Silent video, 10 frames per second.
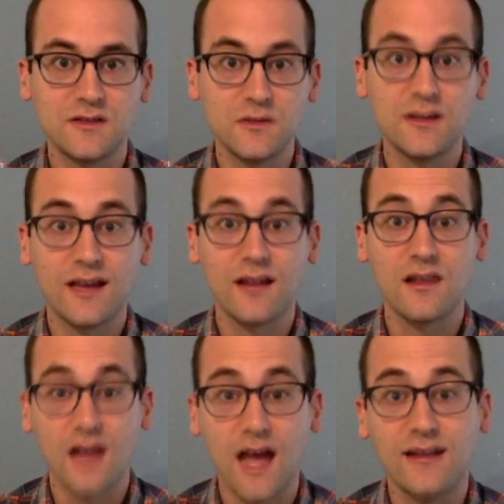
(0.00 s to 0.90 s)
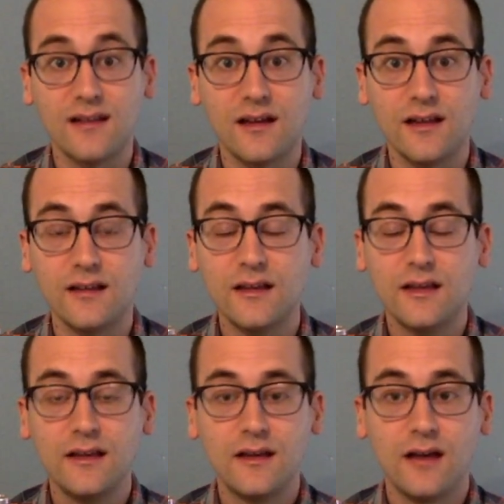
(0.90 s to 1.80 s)
you can get a lot done
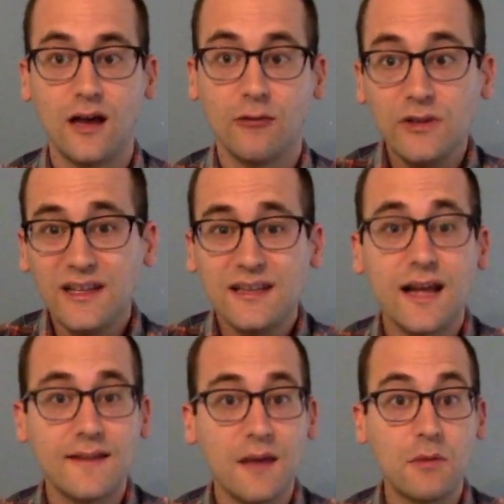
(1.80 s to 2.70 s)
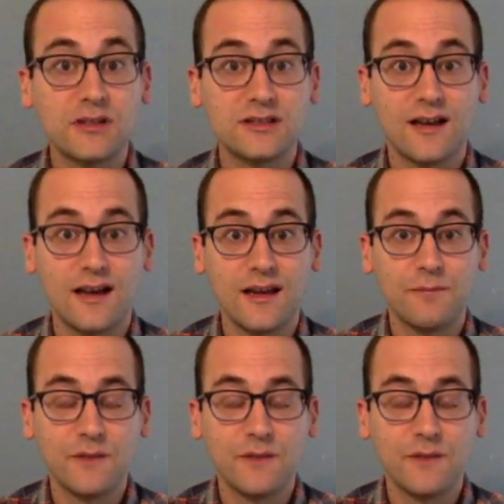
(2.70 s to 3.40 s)
really in not that much time.